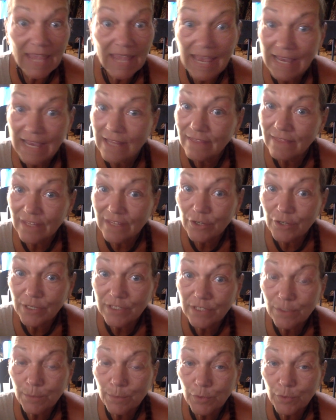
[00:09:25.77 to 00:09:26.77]
and there
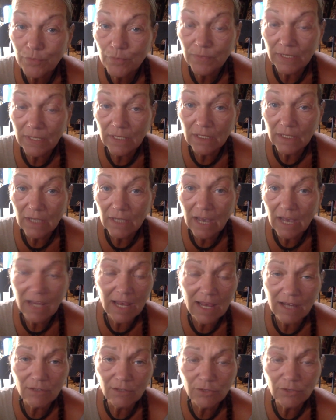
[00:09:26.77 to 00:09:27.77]
is a movie. I,
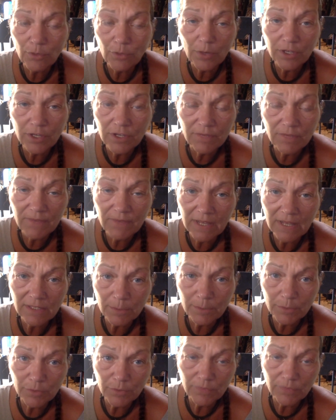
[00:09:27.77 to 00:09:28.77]
I, don't know where you can find the
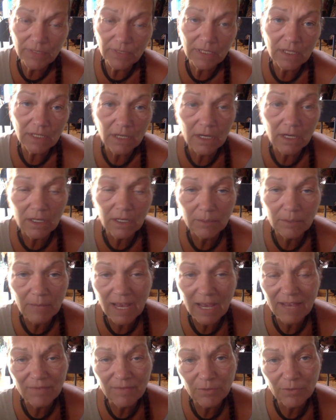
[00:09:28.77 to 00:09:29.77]
movie. Um, I
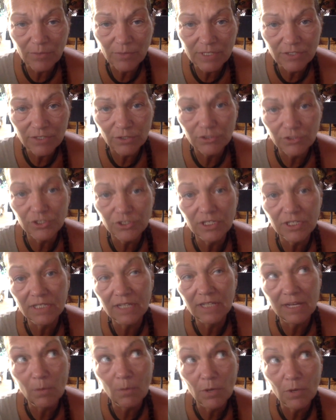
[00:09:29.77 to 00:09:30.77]
haven't researched it.
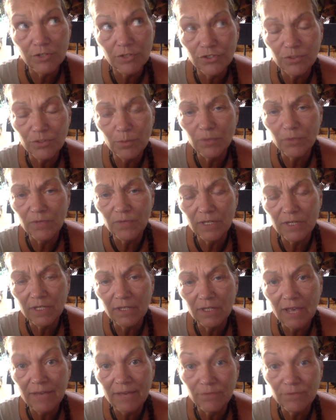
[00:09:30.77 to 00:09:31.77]
I watched the movie
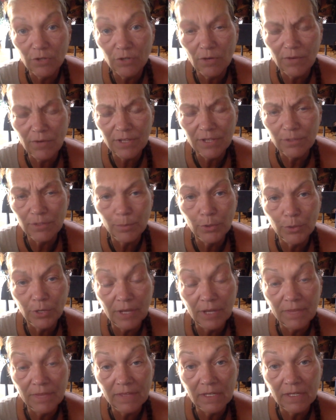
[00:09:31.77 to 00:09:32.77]
after I read the book,
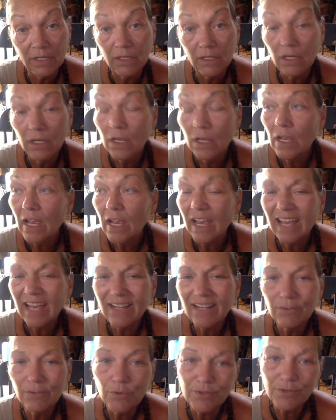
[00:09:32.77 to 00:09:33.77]
I think.
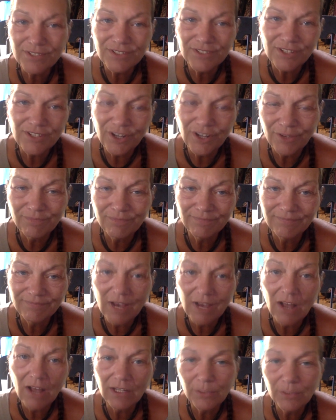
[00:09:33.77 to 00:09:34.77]
And of course, you know,
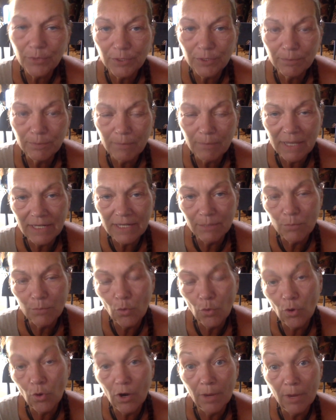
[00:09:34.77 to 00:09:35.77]
Hollywood made it
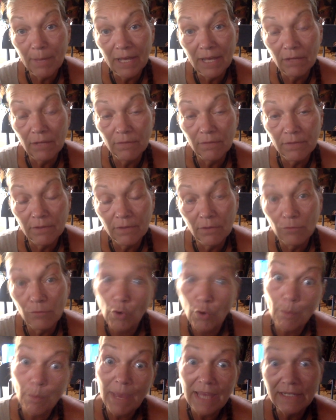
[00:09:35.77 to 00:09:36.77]
more about the
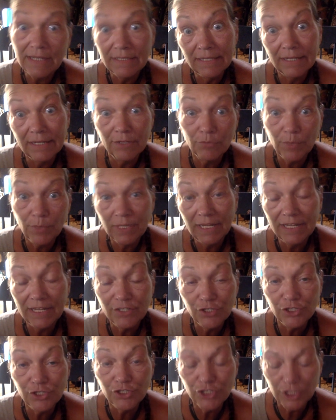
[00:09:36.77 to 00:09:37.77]
romantic
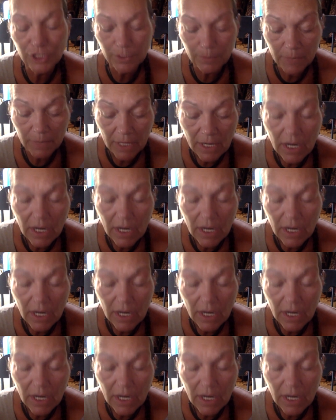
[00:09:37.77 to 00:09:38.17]
relationship.